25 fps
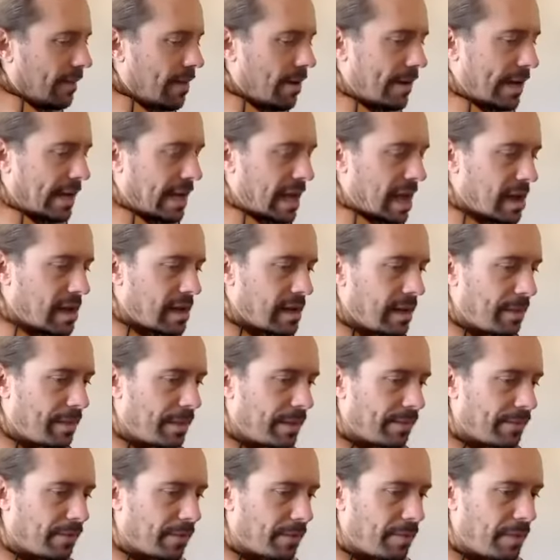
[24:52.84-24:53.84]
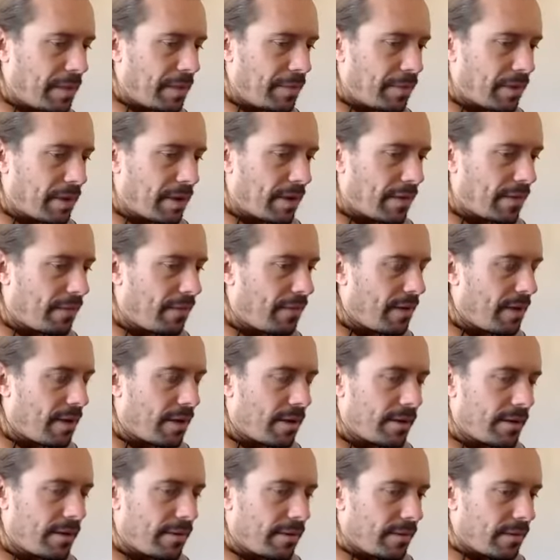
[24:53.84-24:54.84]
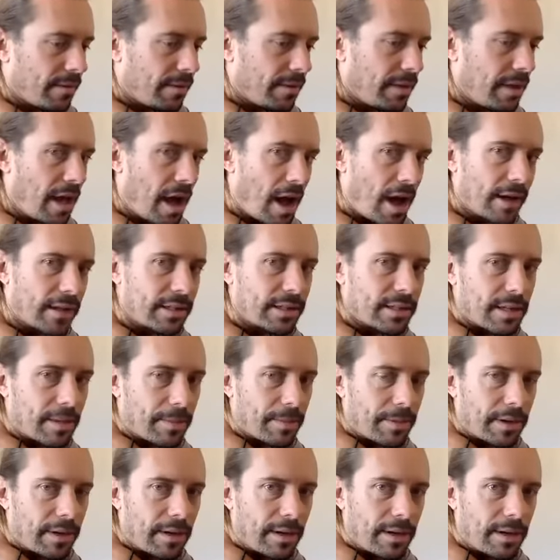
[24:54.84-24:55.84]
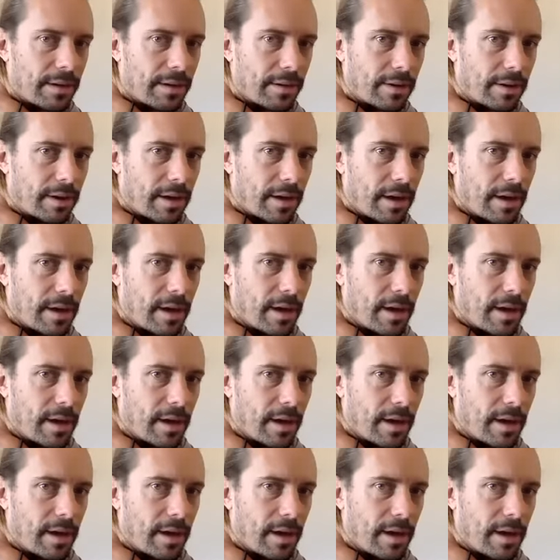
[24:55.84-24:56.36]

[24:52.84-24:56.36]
very common for people to have very knots up in here,